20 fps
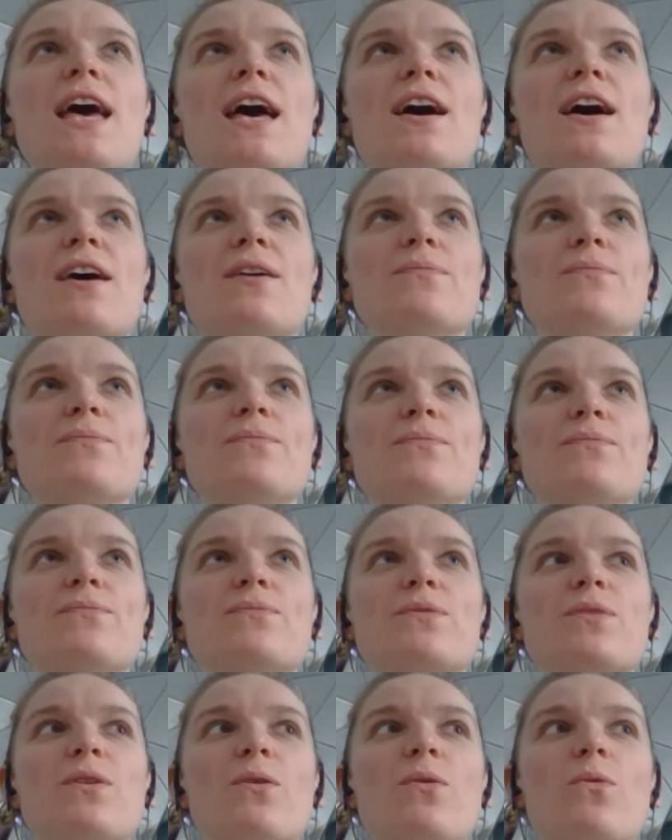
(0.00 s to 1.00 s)

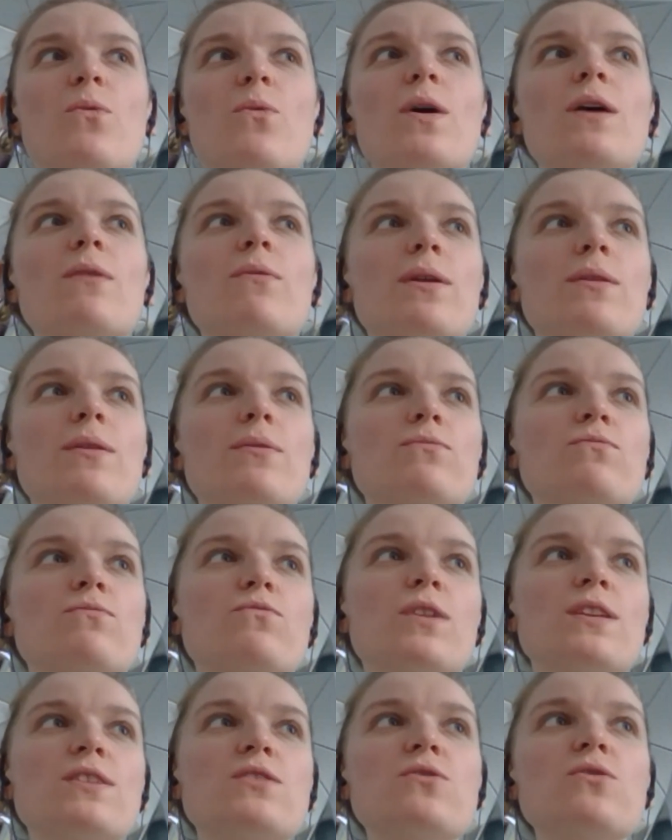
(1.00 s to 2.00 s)
and
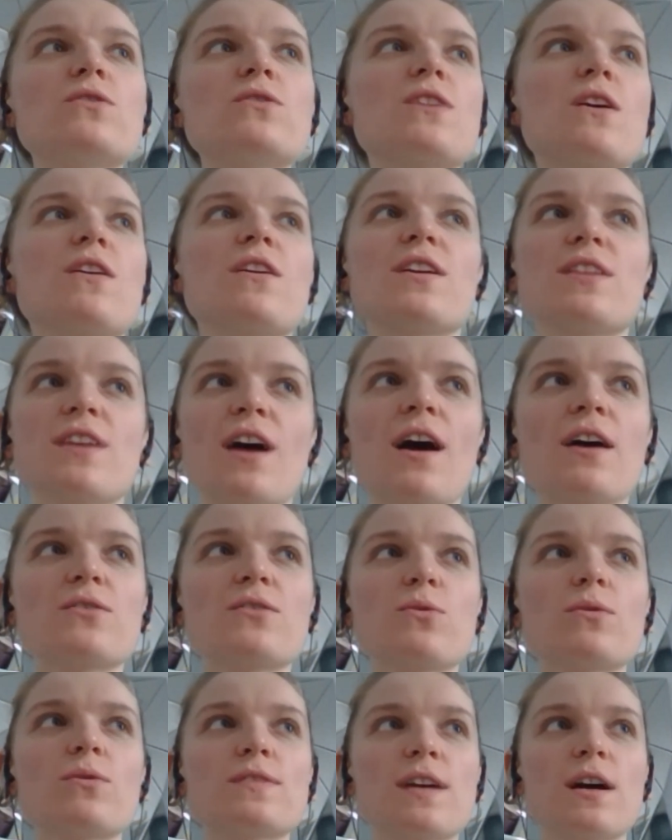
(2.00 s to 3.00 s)
when students are in high
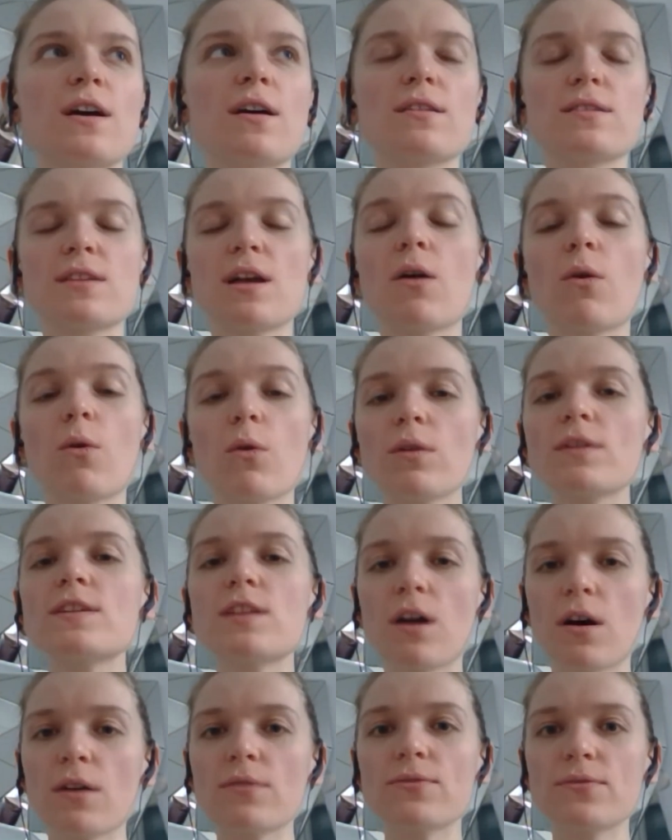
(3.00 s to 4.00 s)
school, they're old
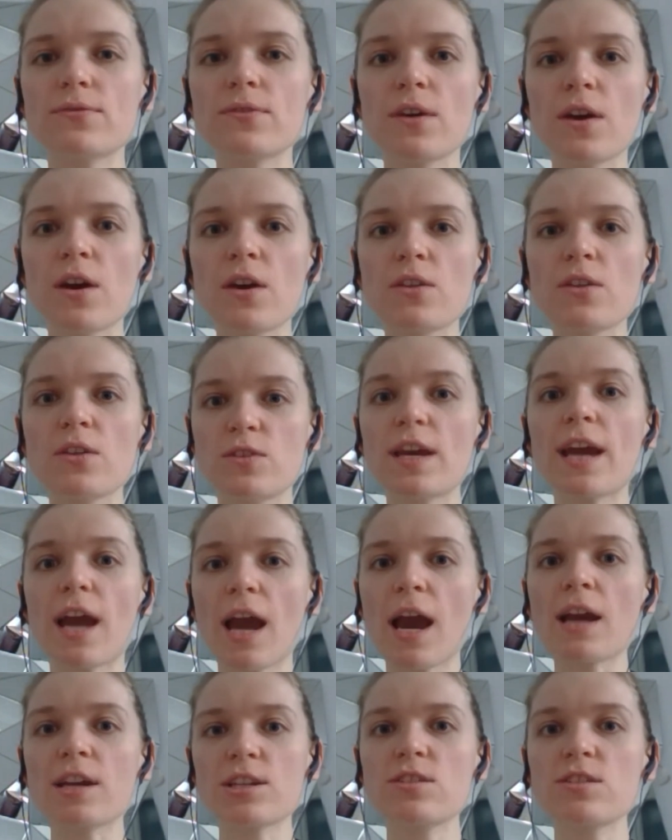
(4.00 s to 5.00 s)
enough to take
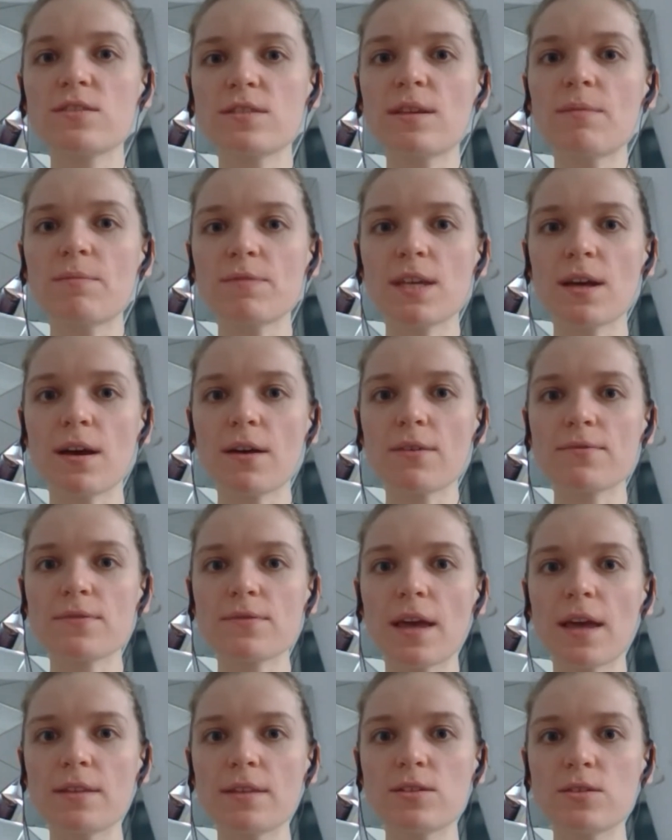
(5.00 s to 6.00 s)
actions
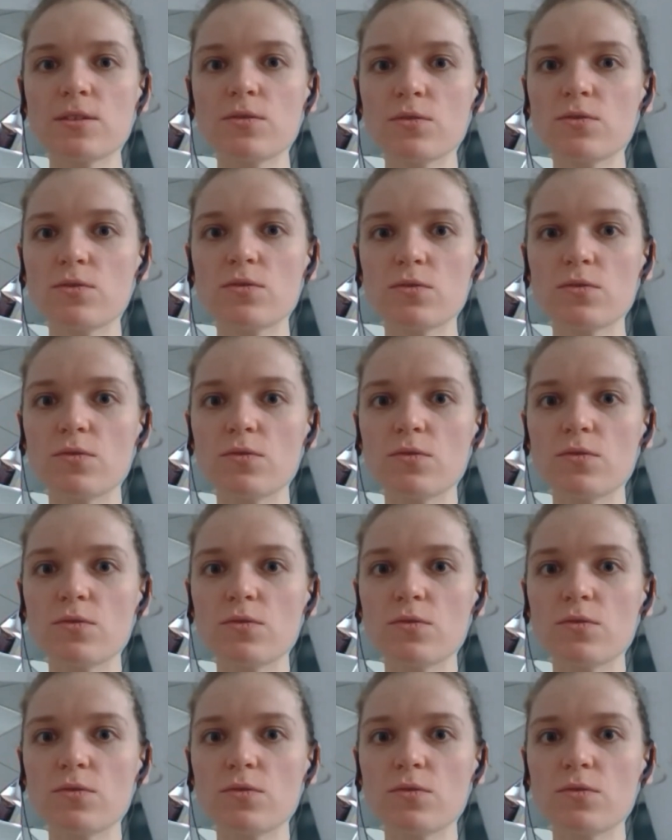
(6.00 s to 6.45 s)
themselves and to